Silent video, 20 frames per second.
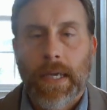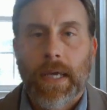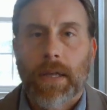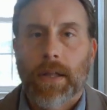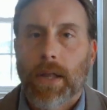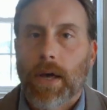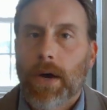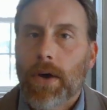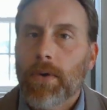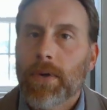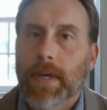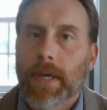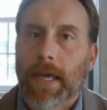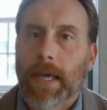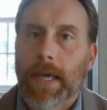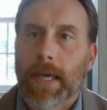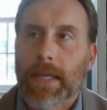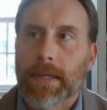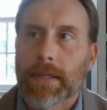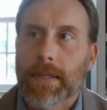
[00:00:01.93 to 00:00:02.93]
Hello,
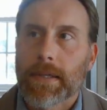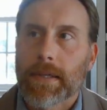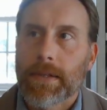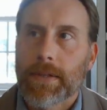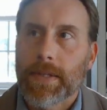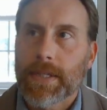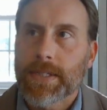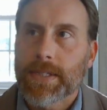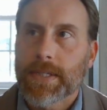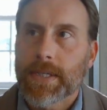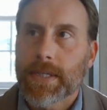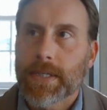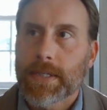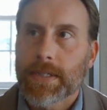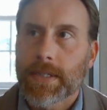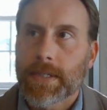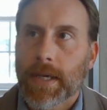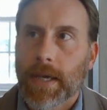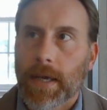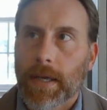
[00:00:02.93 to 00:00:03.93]
and this
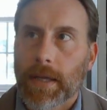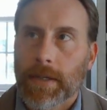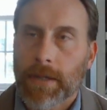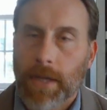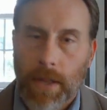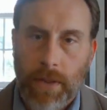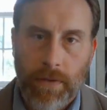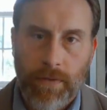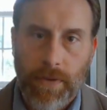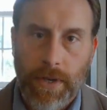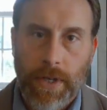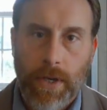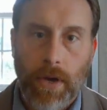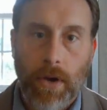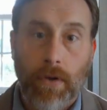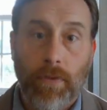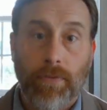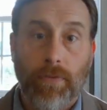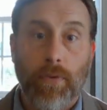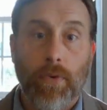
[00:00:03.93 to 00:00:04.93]
is another
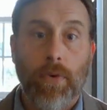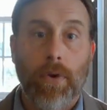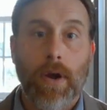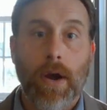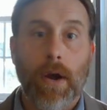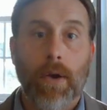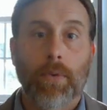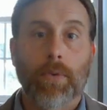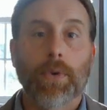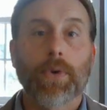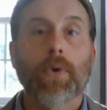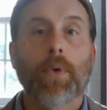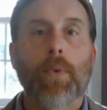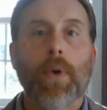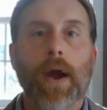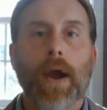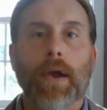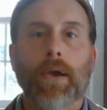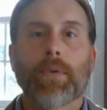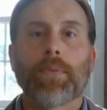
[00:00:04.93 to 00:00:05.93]
video for our
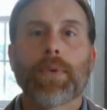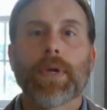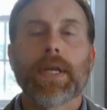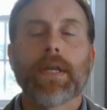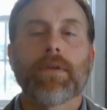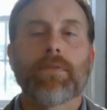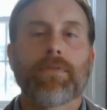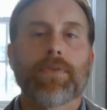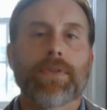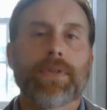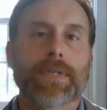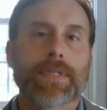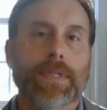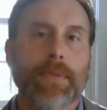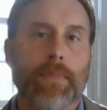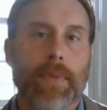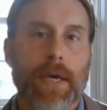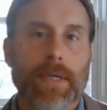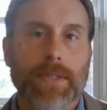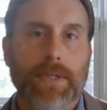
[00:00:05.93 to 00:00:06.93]
required reading for the
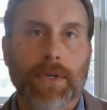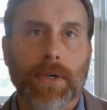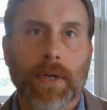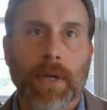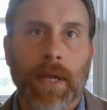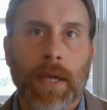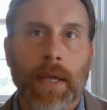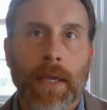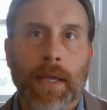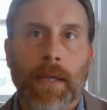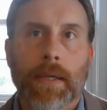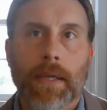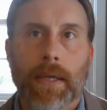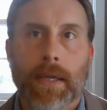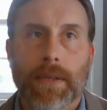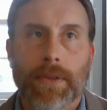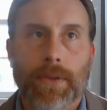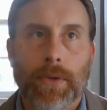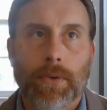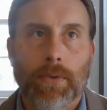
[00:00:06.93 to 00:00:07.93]
semester.
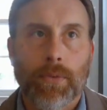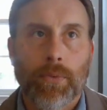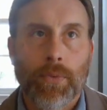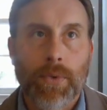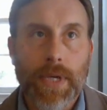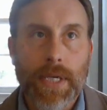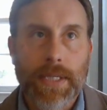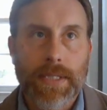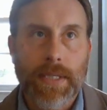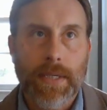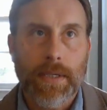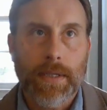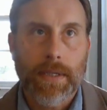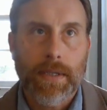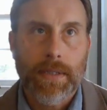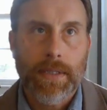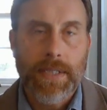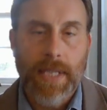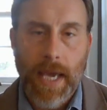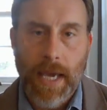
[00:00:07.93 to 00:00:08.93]
And the recent
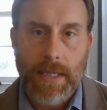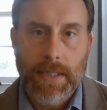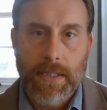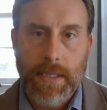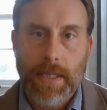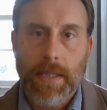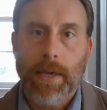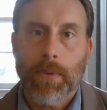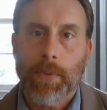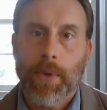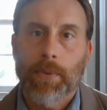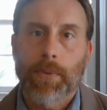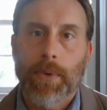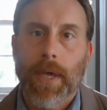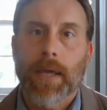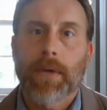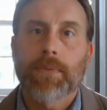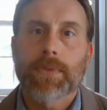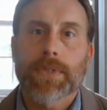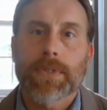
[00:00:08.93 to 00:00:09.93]
text that we
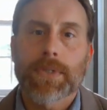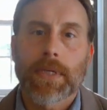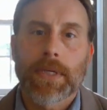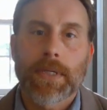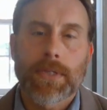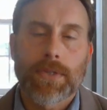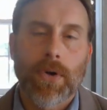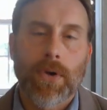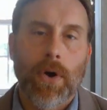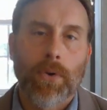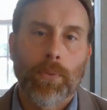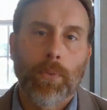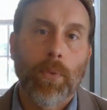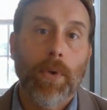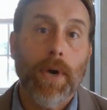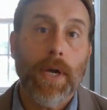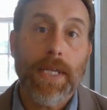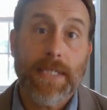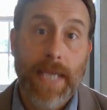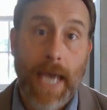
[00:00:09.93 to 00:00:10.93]
read is called
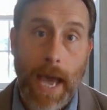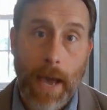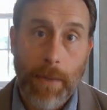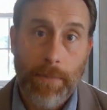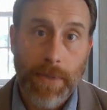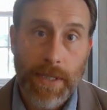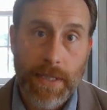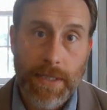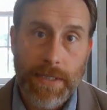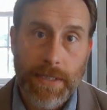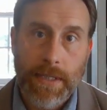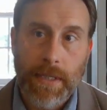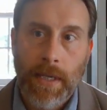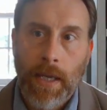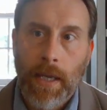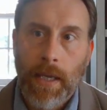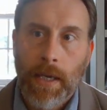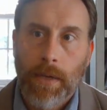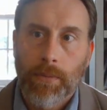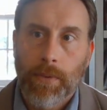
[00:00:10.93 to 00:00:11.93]
What is Happiness,
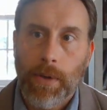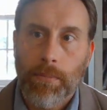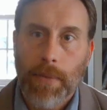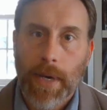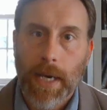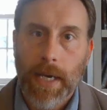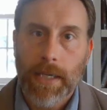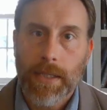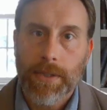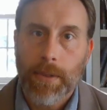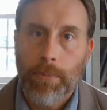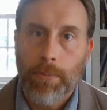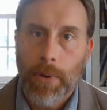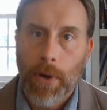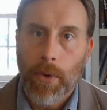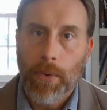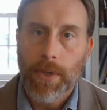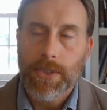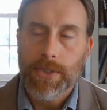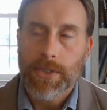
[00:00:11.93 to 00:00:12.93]
written by the
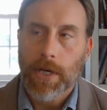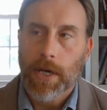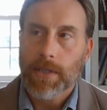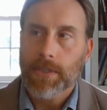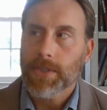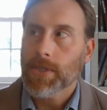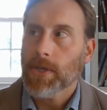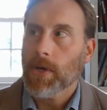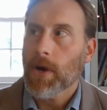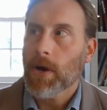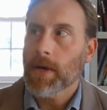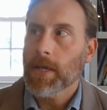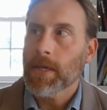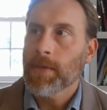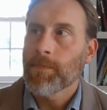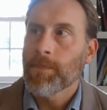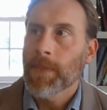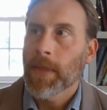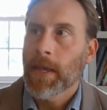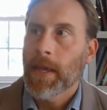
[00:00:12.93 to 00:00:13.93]
poet John Ciardi.
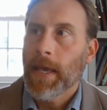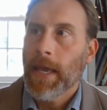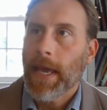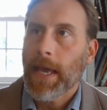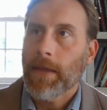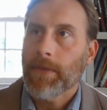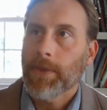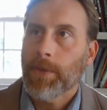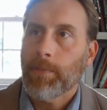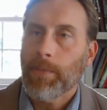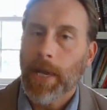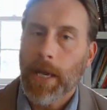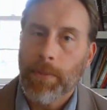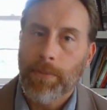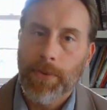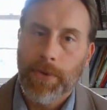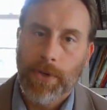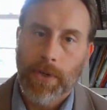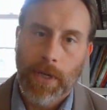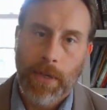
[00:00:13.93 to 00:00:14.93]
And the
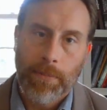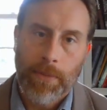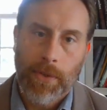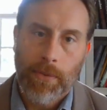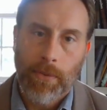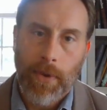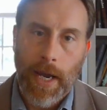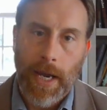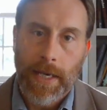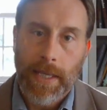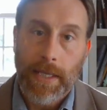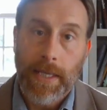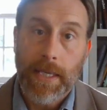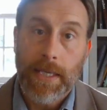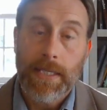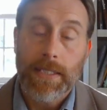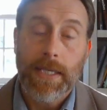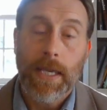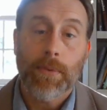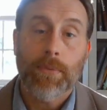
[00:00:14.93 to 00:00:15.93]
paper you're going to be writing
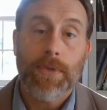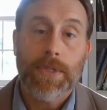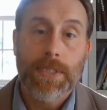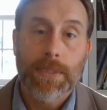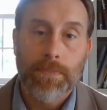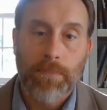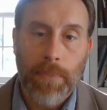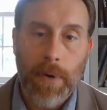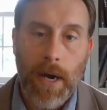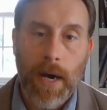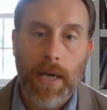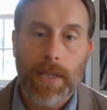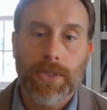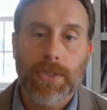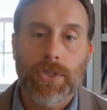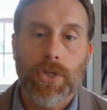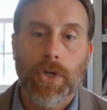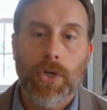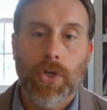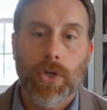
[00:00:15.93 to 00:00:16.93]
is a
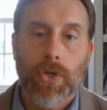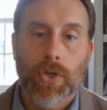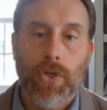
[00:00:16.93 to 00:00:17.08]
response